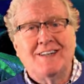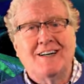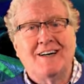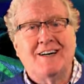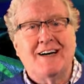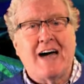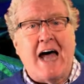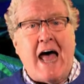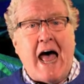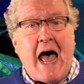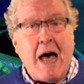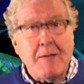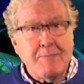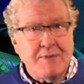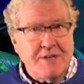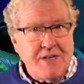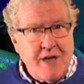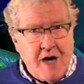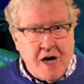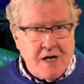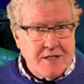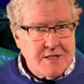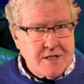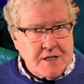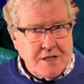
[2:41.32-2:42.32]
are
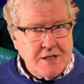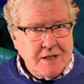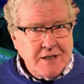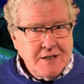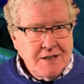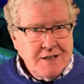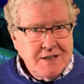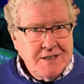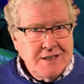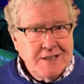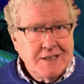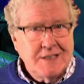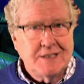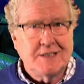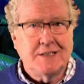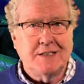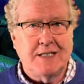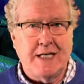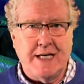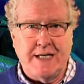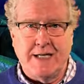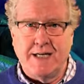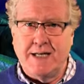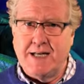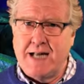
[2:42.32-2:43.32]
Abanazar
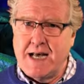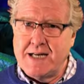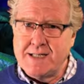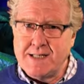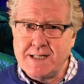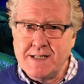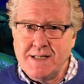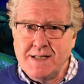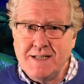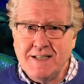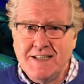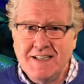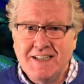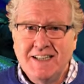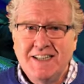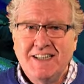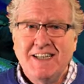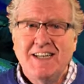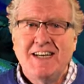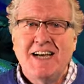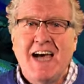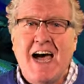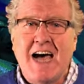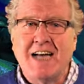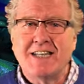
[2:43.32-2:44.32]
in Aladdin
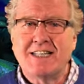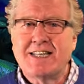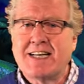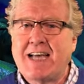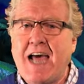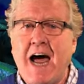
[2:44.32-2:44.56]
and